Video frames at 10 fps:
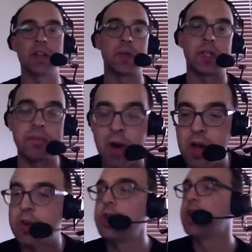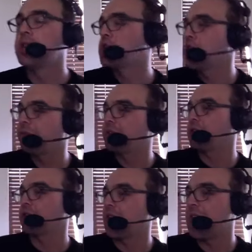Those smaller,
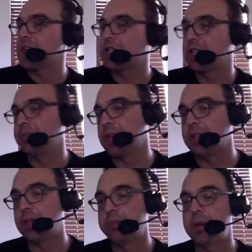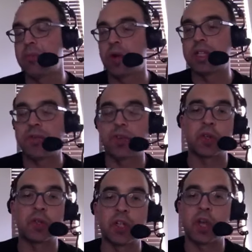shiftier guys can be a little bit more
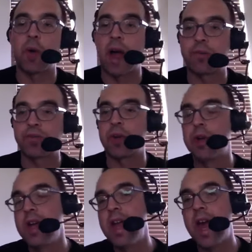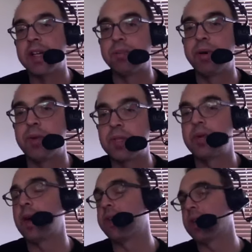difficult to go after as opposed to
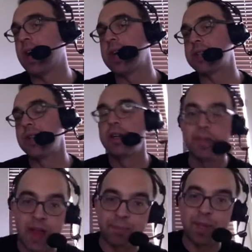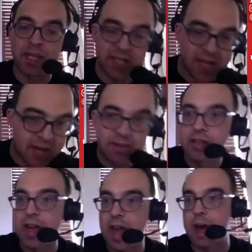other guys. That being said,
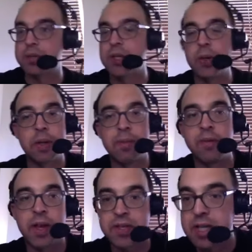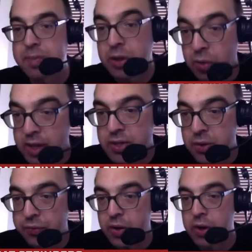absolutely, Pavelski's been great so
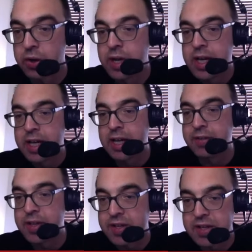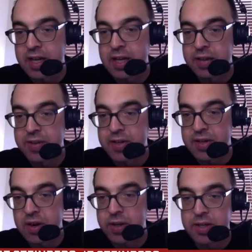far in this
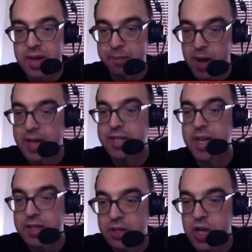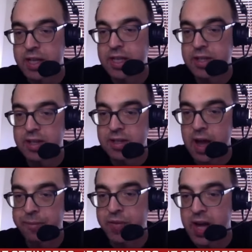series. Brad says Tkachuk needs to
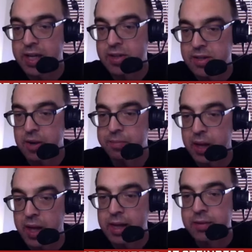stop fighting and start playing.